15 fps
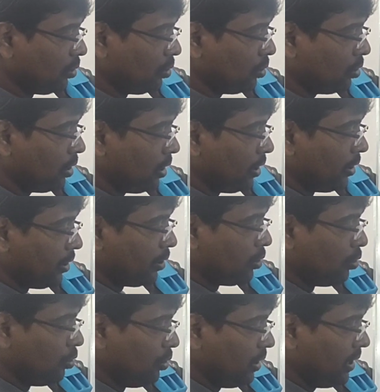to
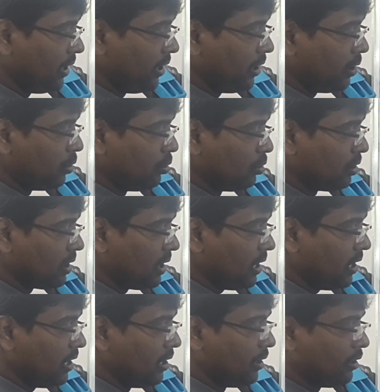2 into
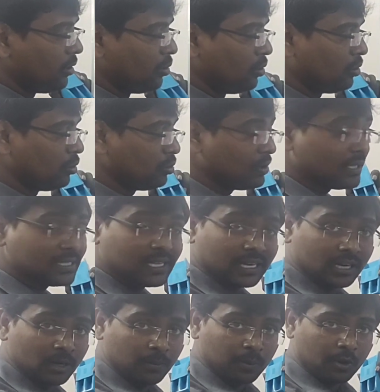3 into 2. The
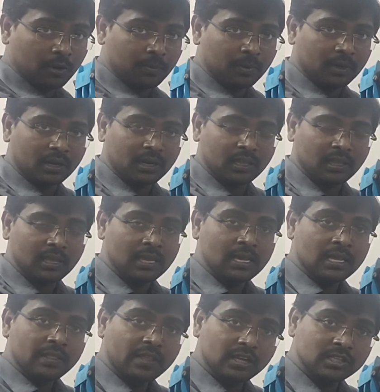second property,
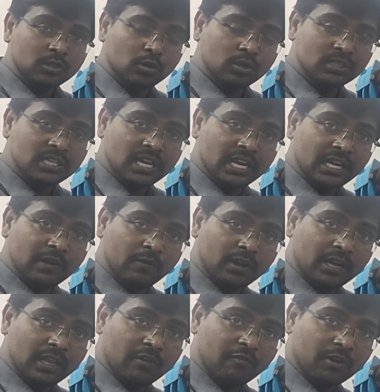the
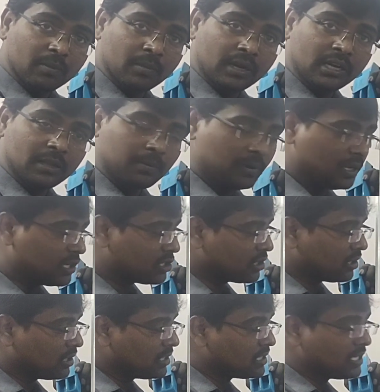associativity for
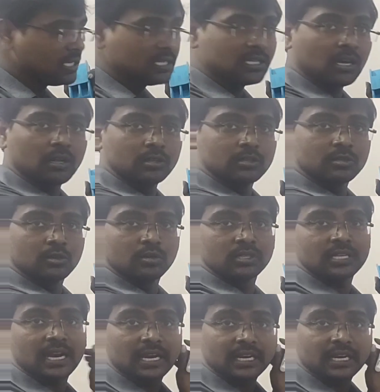multiplication. This is also